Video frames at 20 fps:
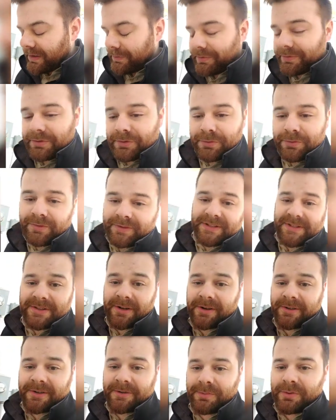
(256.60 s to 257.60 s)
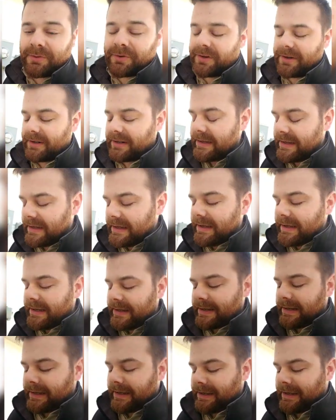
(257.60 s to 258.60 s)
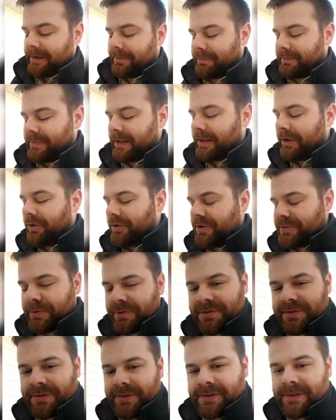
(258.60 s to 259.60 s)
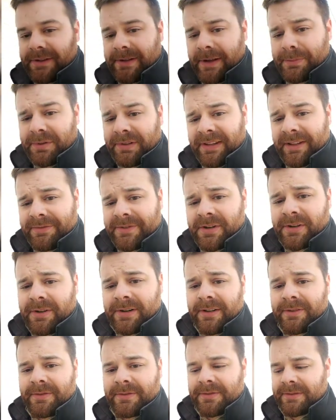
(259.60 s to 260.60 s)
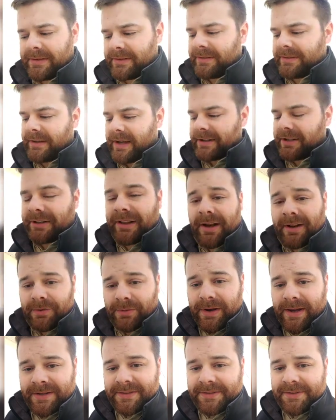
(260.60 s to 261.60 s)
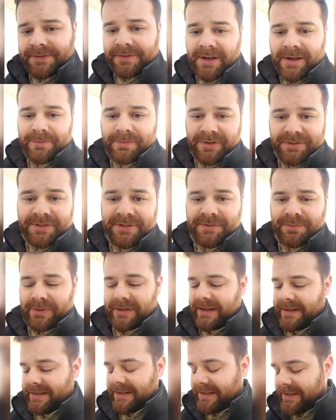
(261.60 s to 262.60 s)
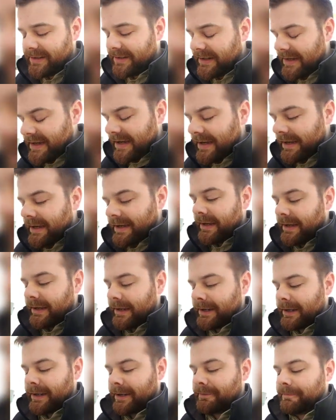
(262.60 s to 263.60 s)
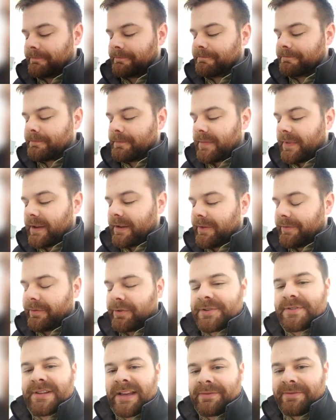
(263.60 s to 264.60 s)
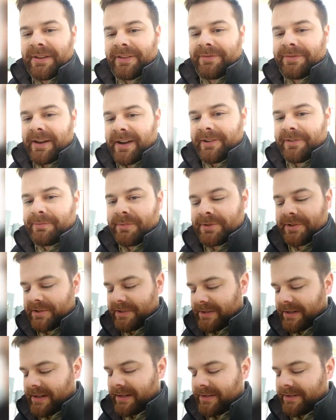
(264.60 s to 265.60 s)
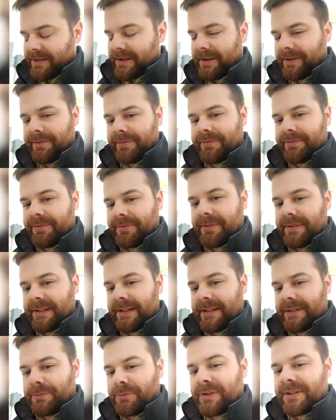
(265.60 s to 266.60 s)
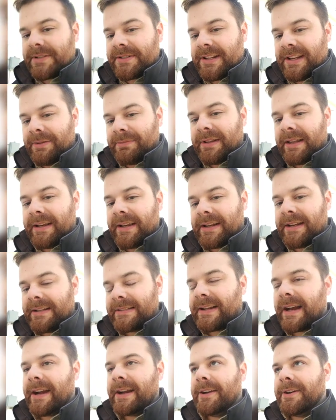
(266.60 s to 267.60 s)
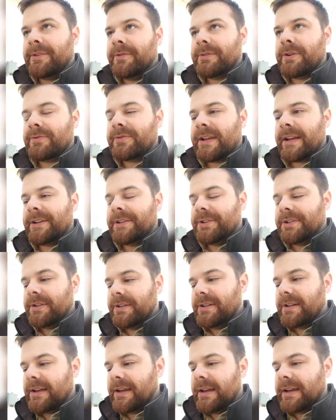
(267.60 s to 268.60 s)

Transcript: through the starter port. I know you're supposed to, I believe, turn it clockwise, which is what I did. For 75% of what seemed like an entire rotation,